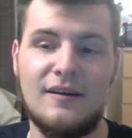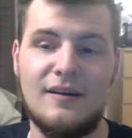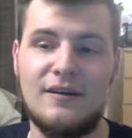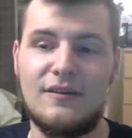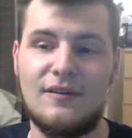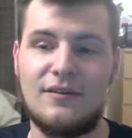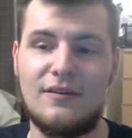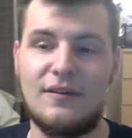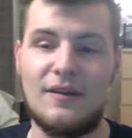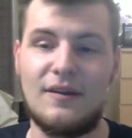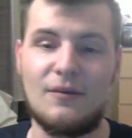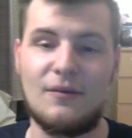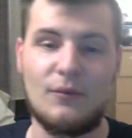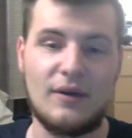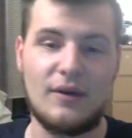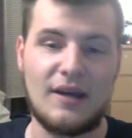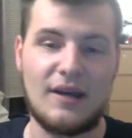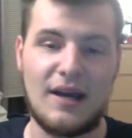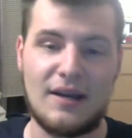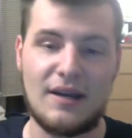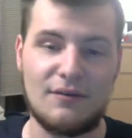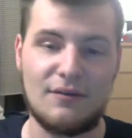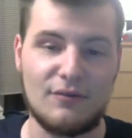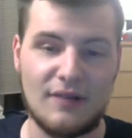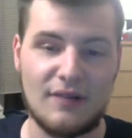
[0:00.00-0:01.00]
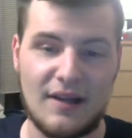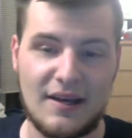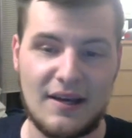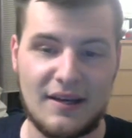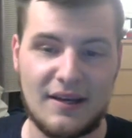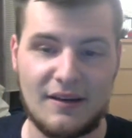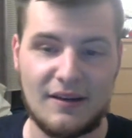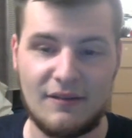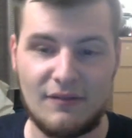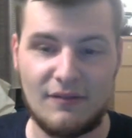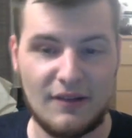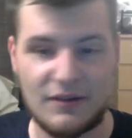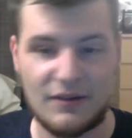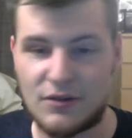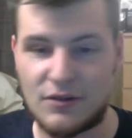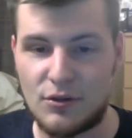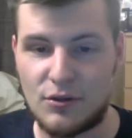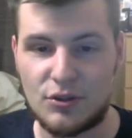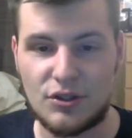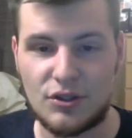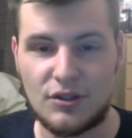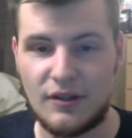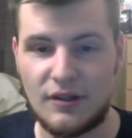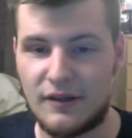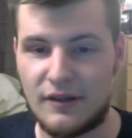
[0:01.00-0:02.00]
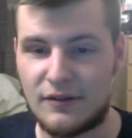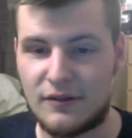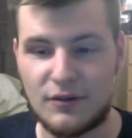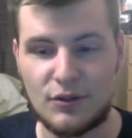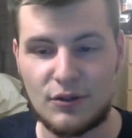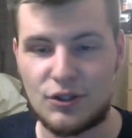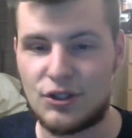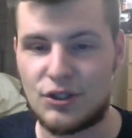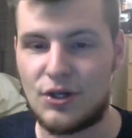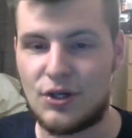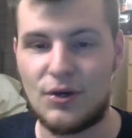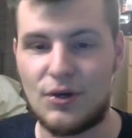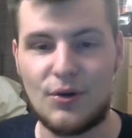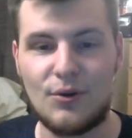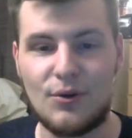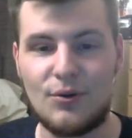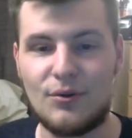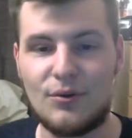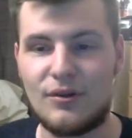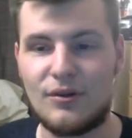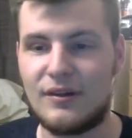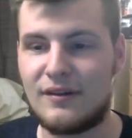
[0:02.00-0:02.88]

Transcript: So then we kind of were like, let's go to shows.